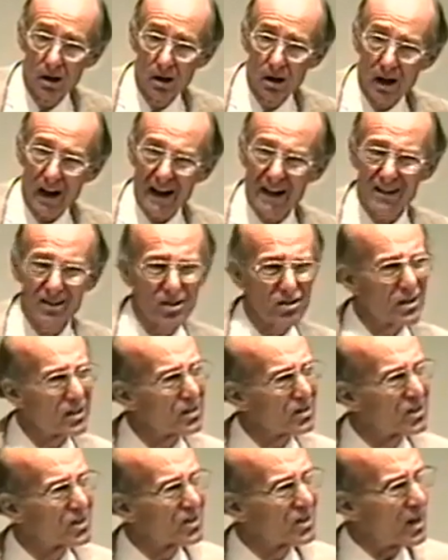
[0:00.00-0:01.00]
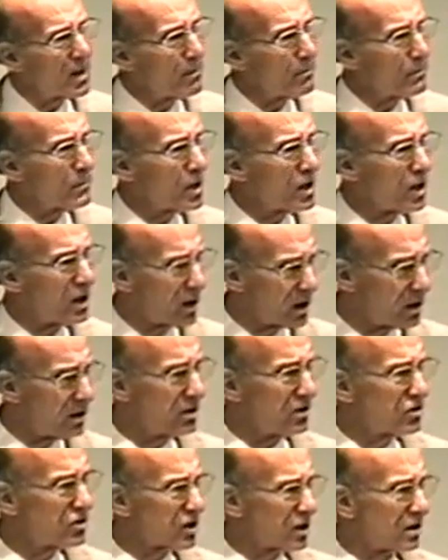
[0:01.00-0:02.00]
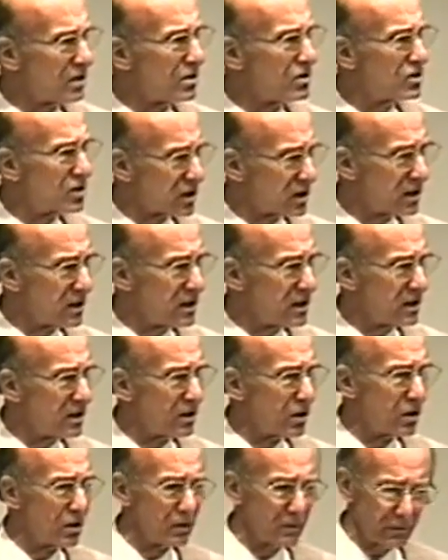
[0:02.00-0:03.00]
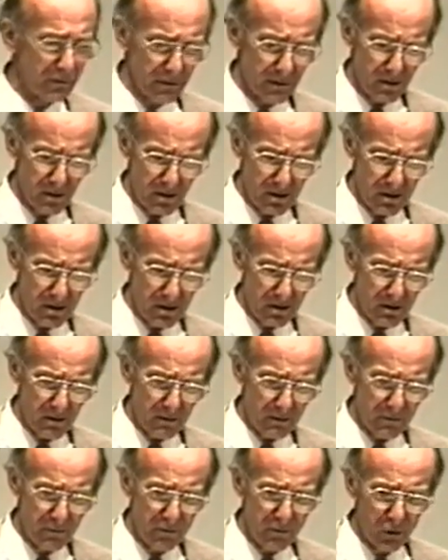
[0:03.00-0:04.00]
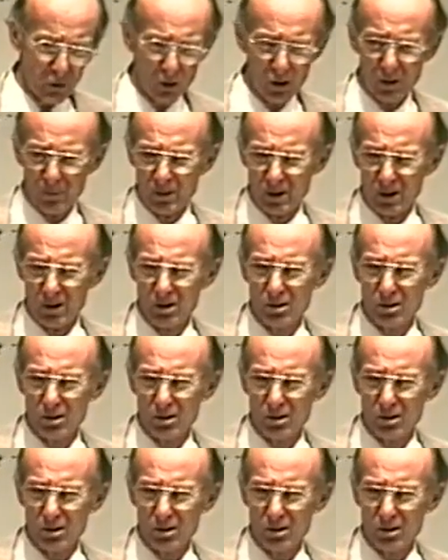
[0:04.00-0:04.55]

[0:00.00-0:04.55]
And there's some hint, indeed, of formal